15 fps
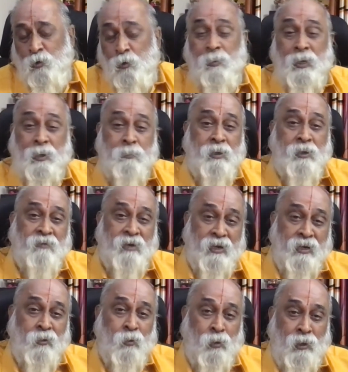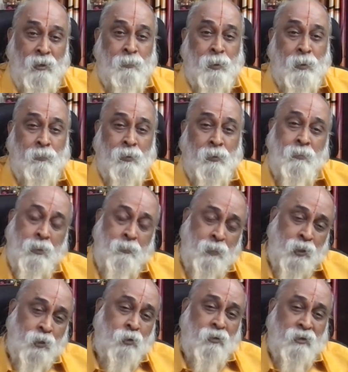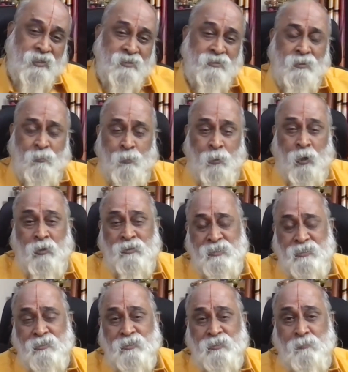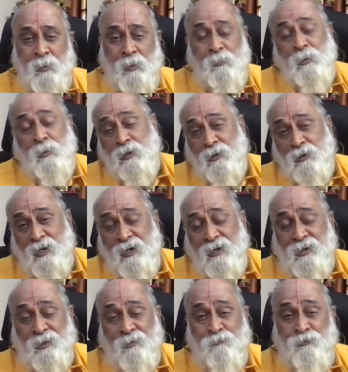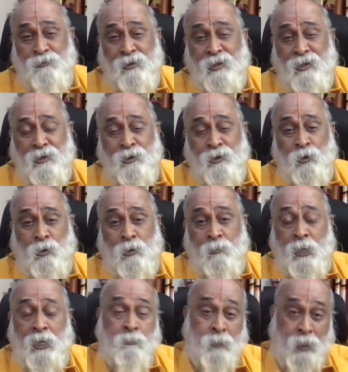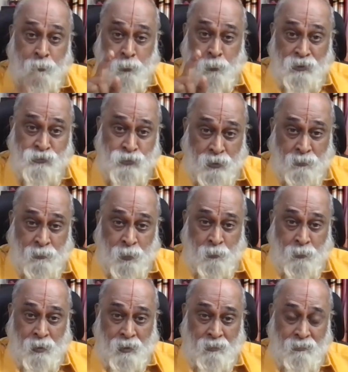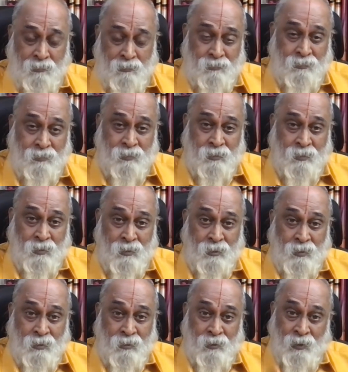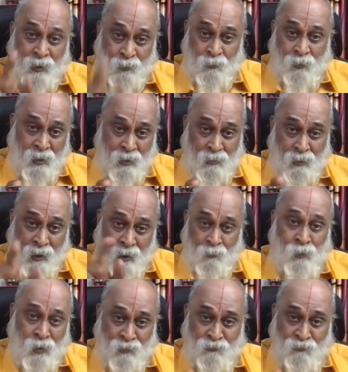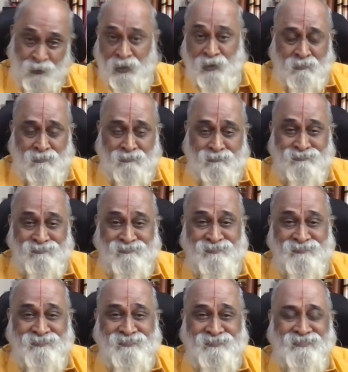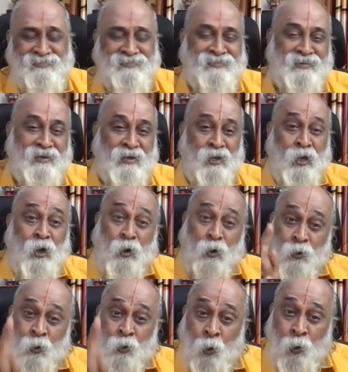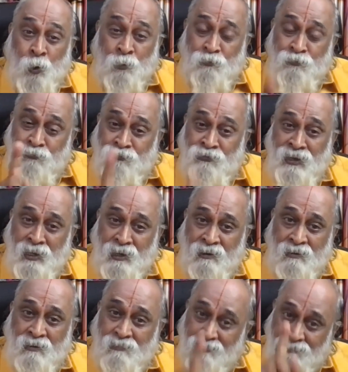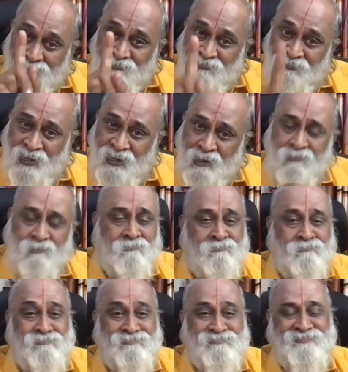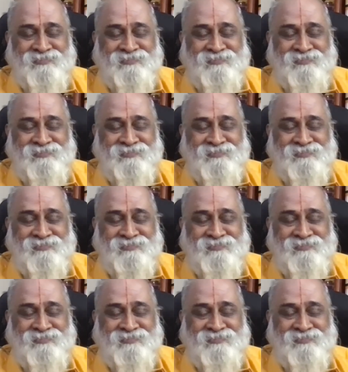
who may be very holy people, may be talking some nonsense, may be creating fear in your mind. But please remember, never ever fear. Don't fear fear.